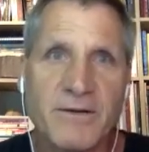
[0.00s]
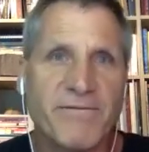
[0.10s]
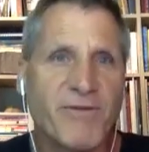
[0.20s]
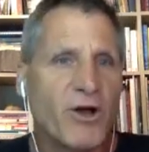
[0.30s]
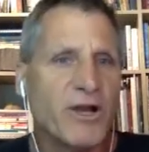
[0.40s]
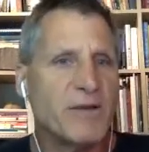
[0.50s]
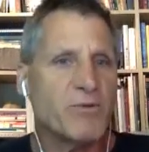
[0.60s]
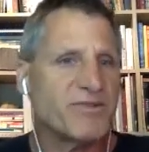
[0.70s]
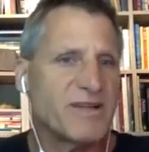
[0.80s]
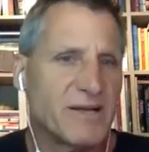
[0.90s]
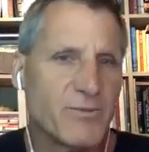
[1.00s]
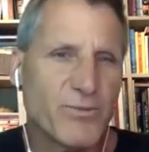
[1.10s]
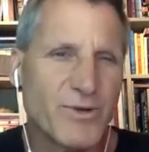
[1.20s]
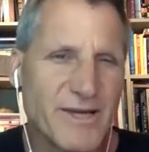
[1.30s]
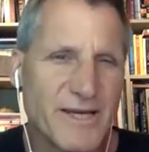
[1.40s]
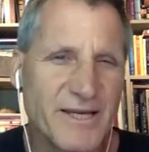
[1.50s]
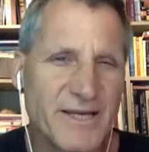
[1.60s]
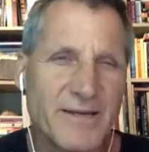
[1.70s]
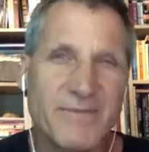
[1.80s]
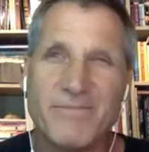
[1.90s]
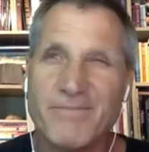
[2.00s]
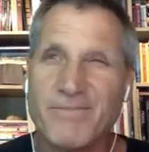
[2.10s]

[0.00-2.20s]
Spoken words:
falling was not really,